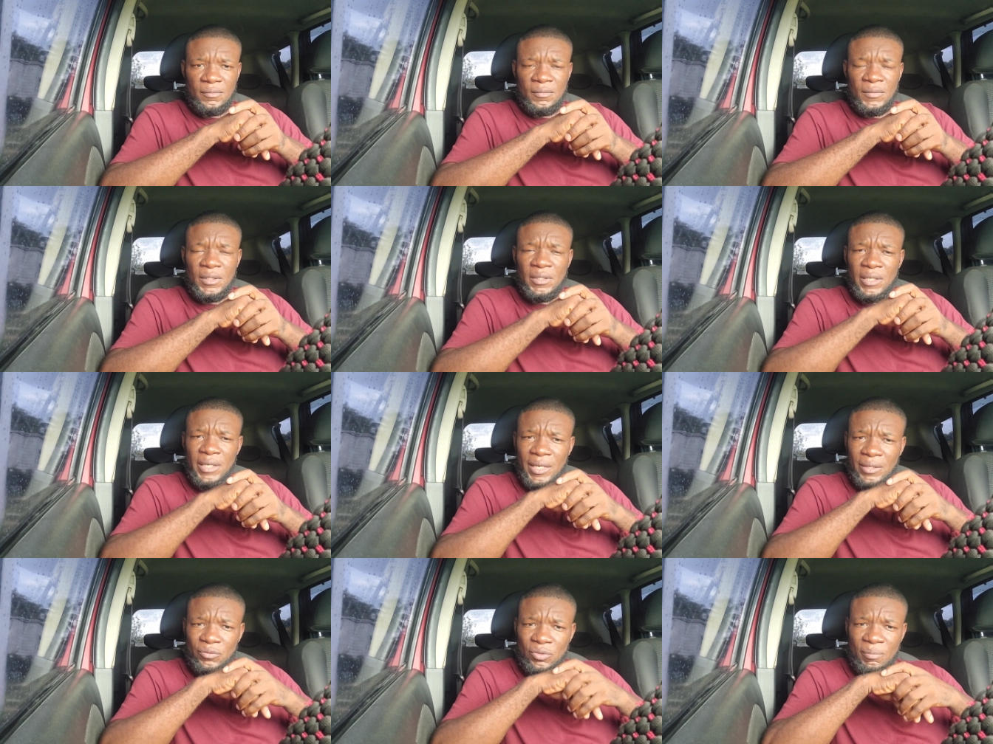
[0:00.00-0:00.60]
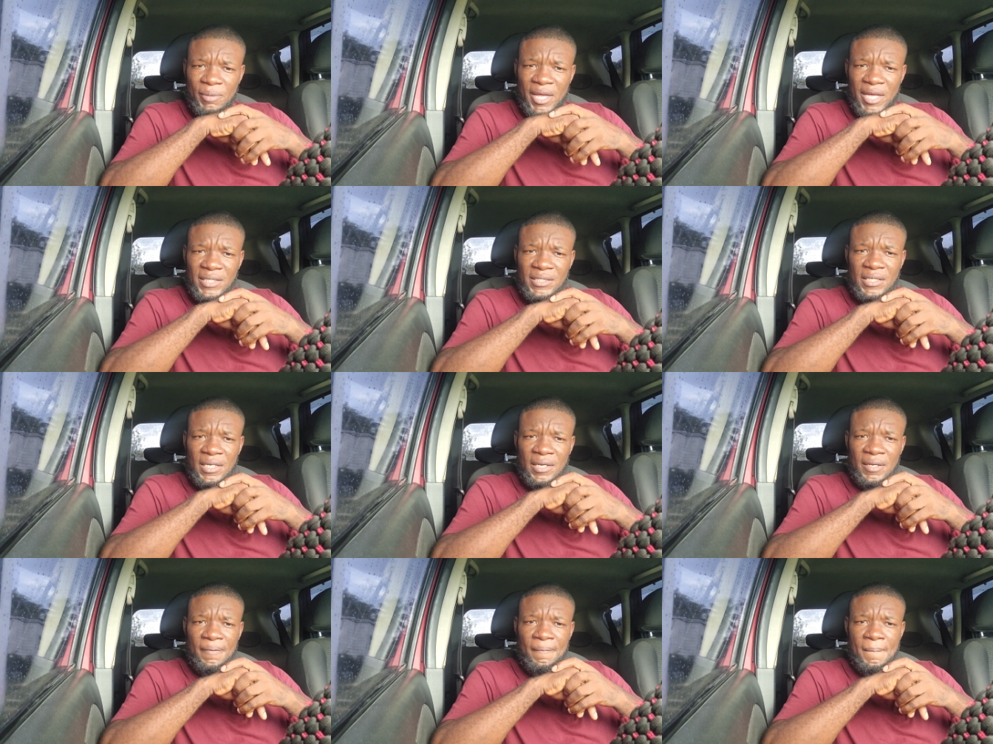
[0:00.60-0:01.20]
You get what me I
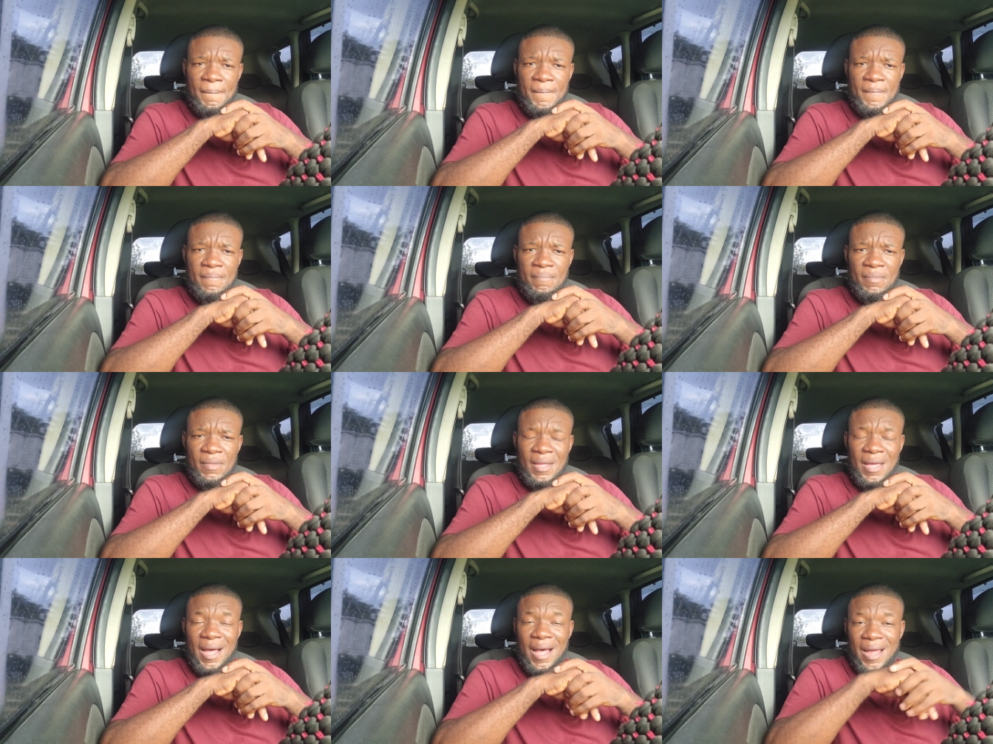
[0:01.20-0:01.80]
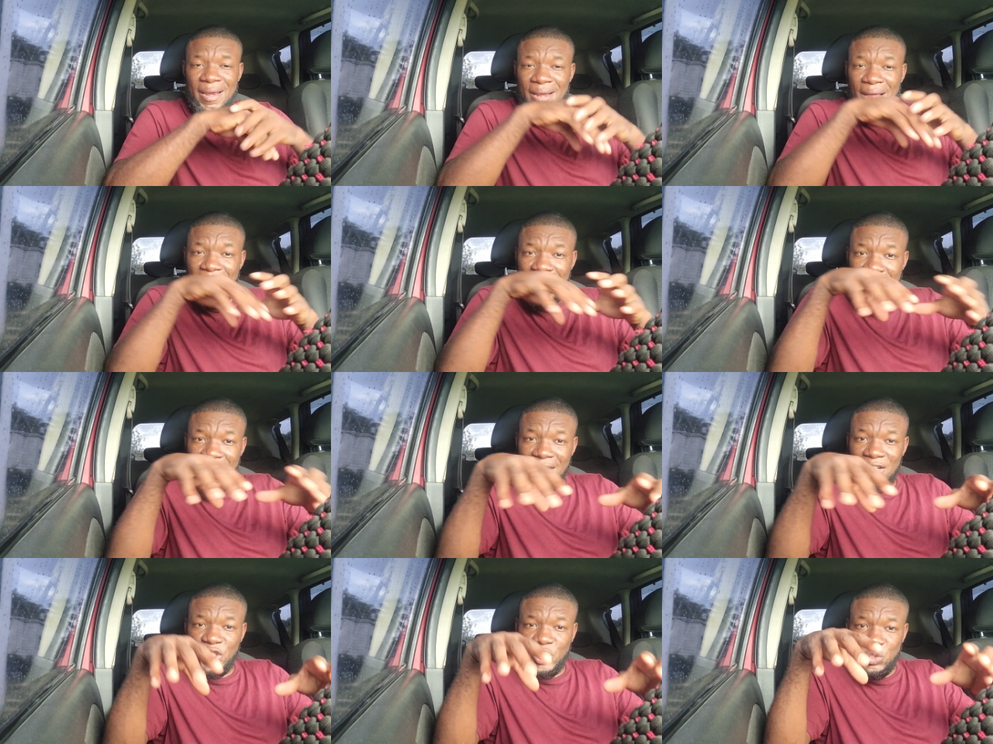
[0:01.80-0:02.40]
say? And
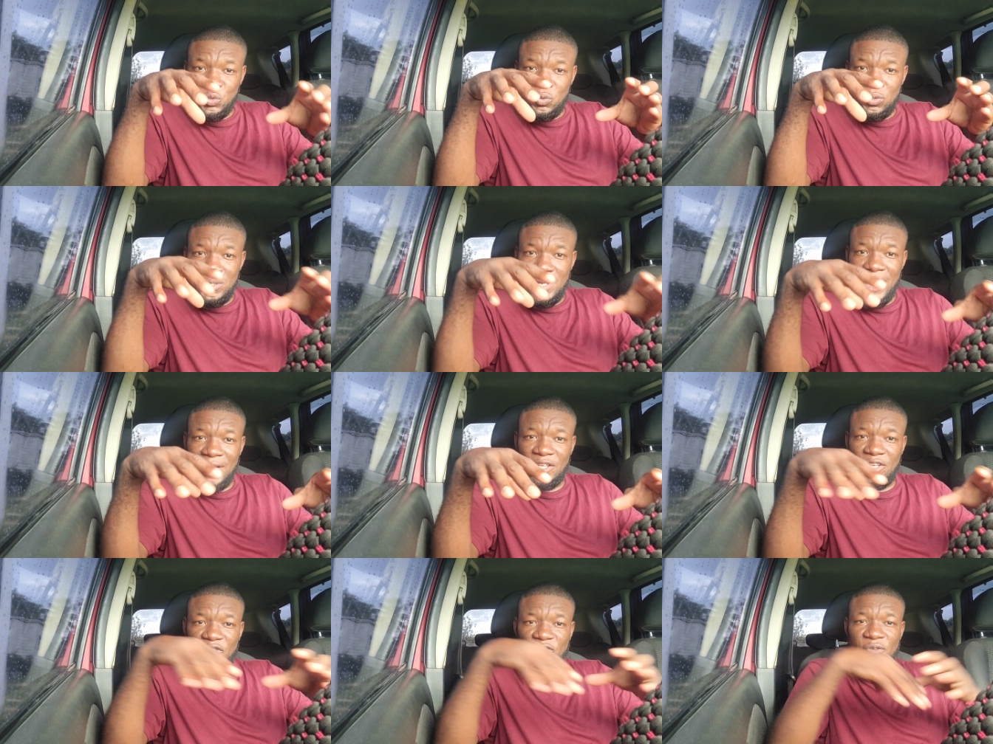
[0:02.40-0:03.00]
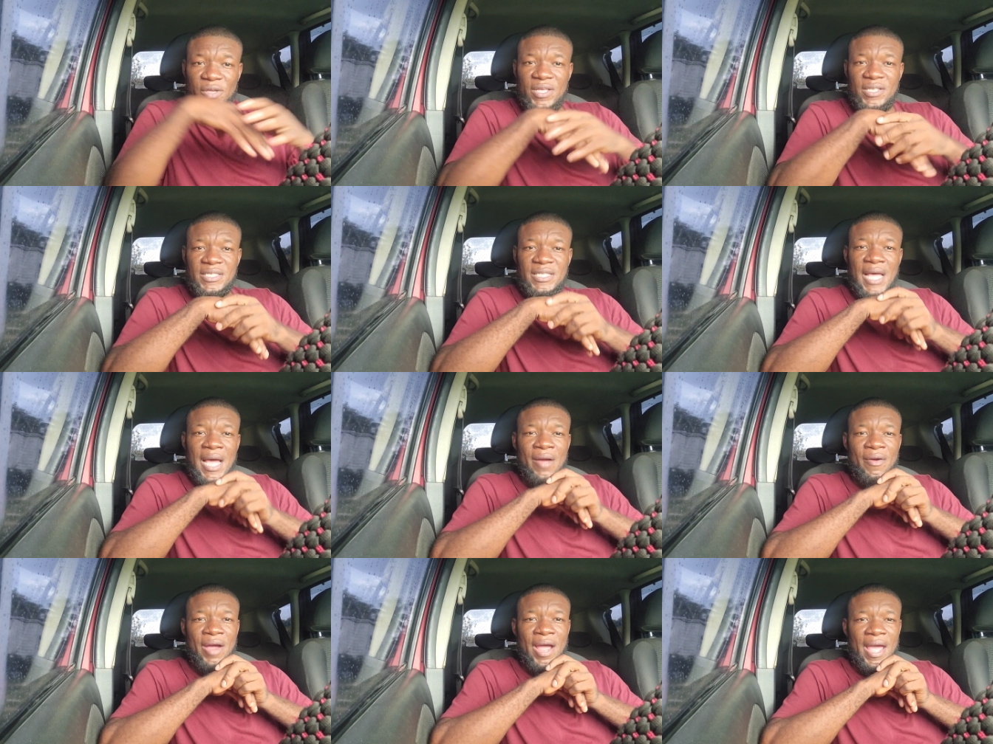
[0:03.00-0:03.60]
all through that your face
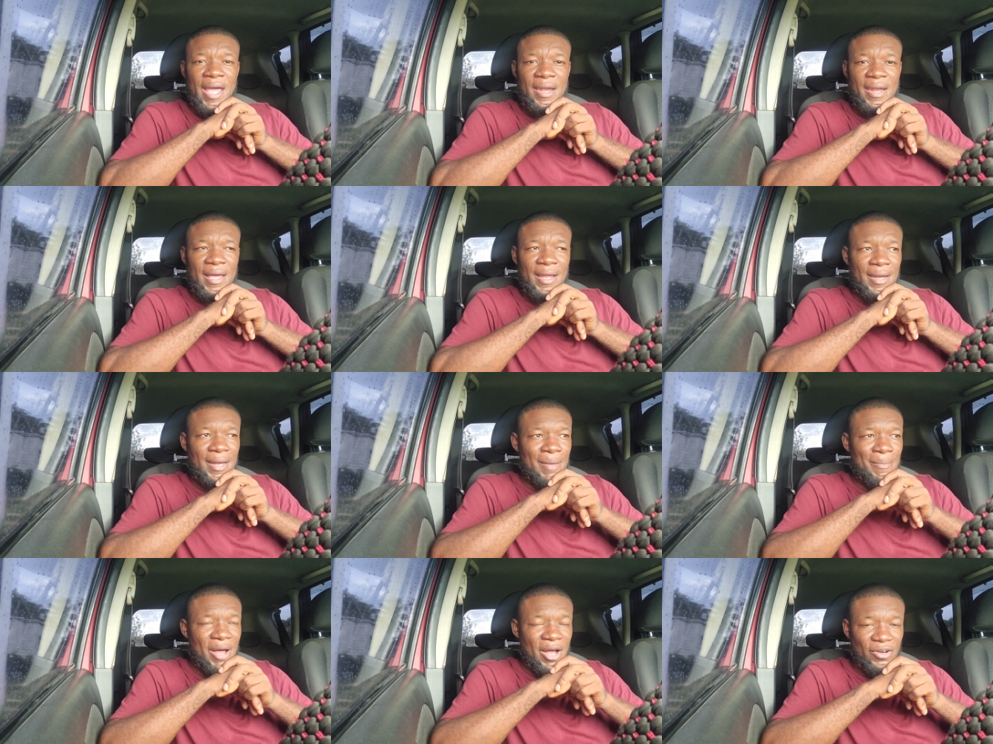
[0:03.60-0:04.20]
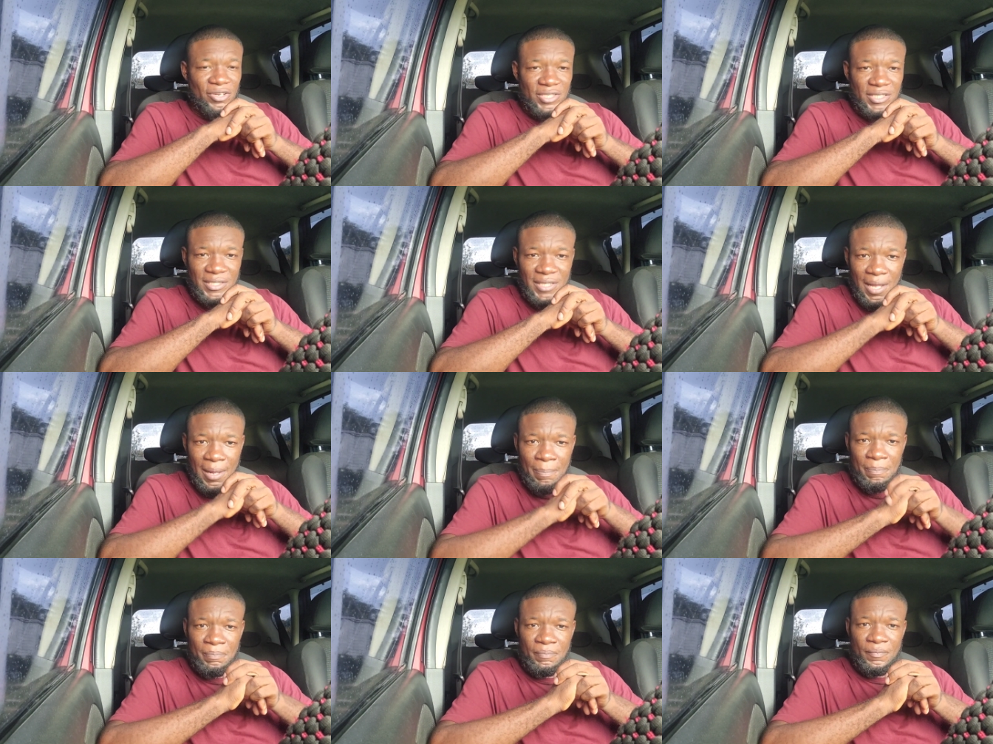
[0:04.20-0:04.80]
yeah, right then, them are going to
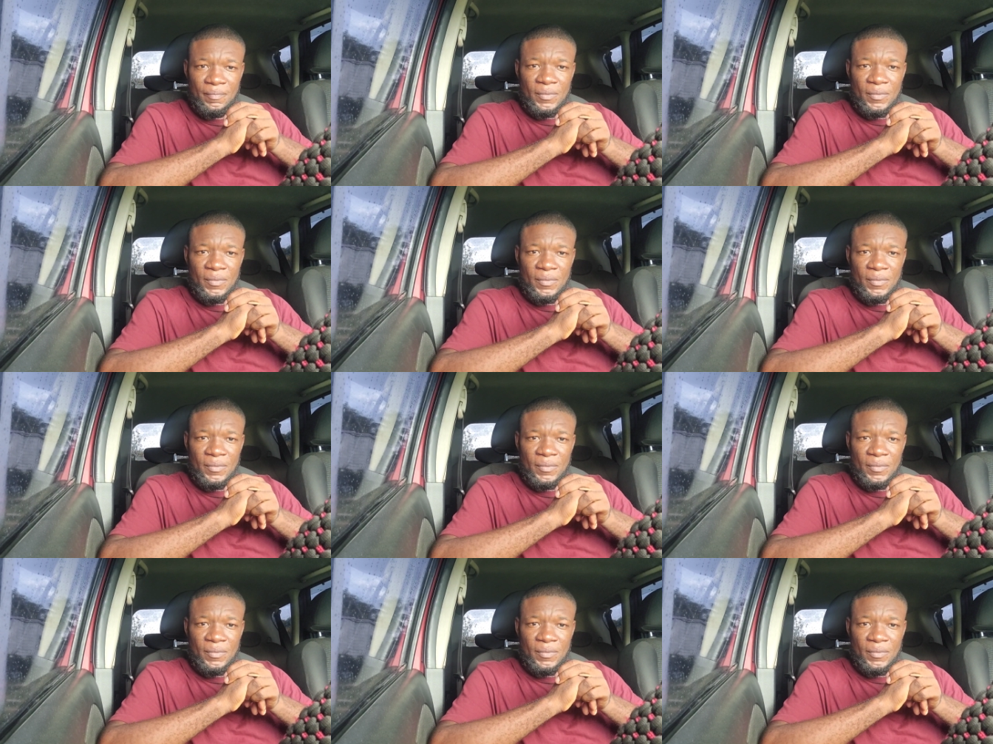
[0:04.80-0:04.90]
stop.